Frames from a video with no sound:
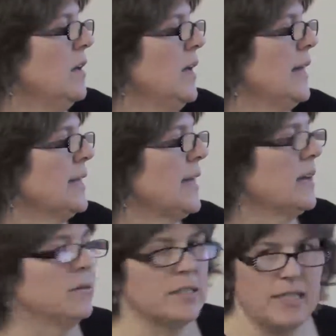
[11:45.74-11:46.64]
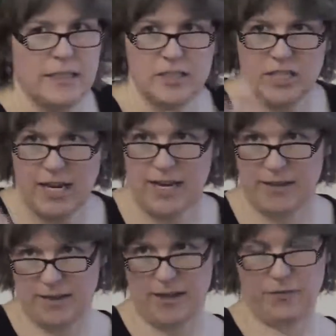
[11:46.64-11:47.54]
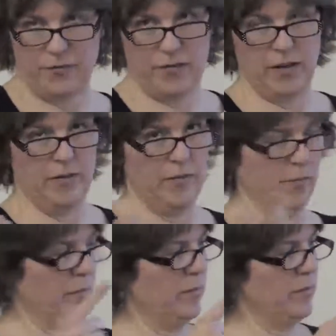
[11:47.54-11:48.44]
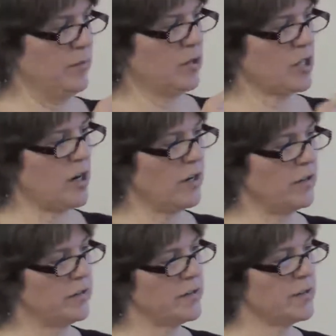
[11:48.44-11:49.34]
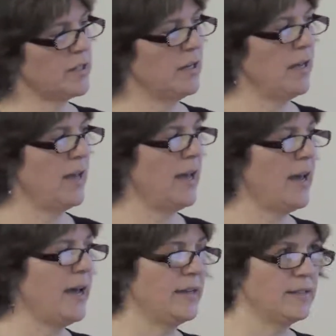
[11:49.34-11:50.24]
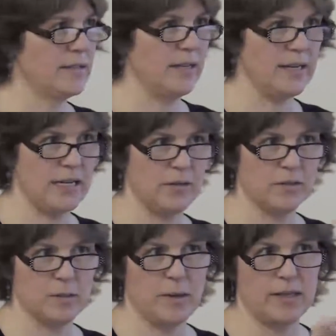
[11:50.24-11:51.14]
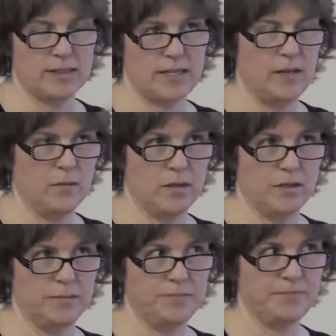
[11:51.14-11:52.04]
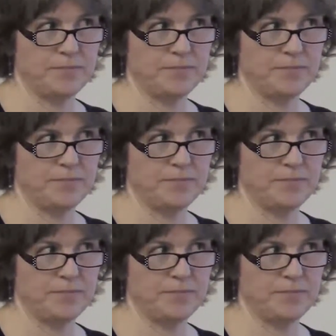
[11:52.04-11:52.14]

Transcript: And like I was telling Jay, if Charles has an eResponse keyword